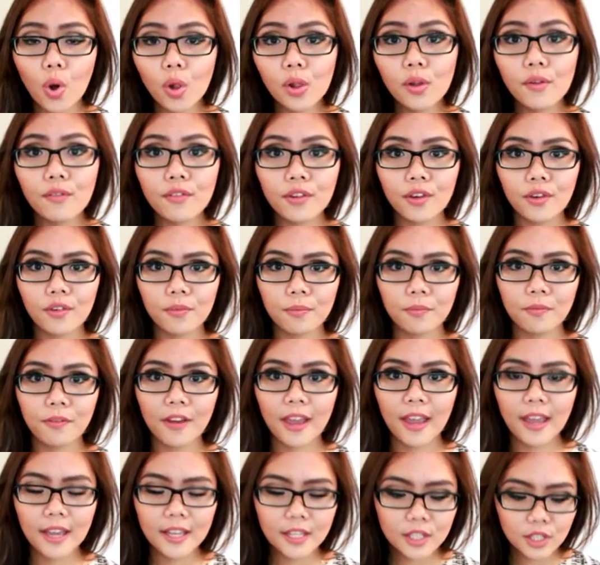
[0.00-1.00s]
all over your
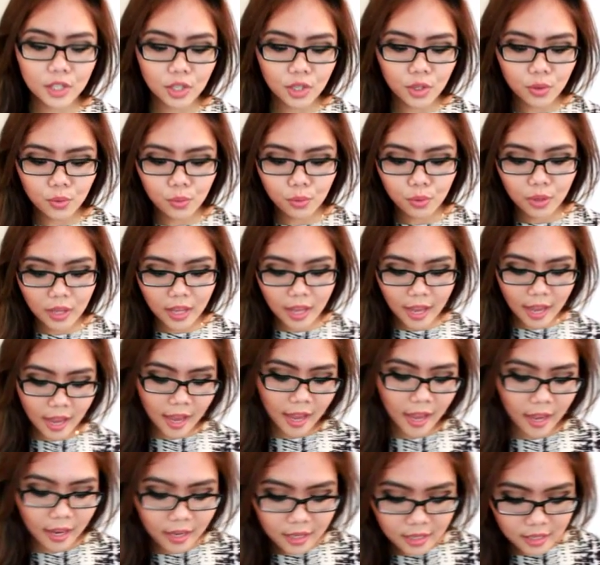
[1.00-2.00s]
face, you
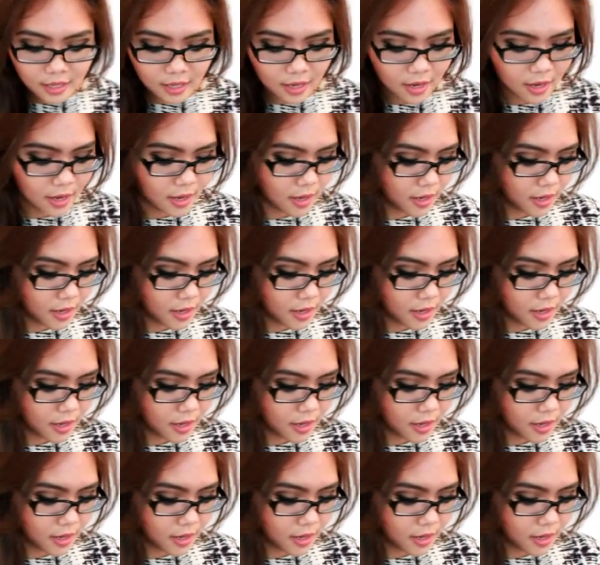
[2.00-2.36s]
can,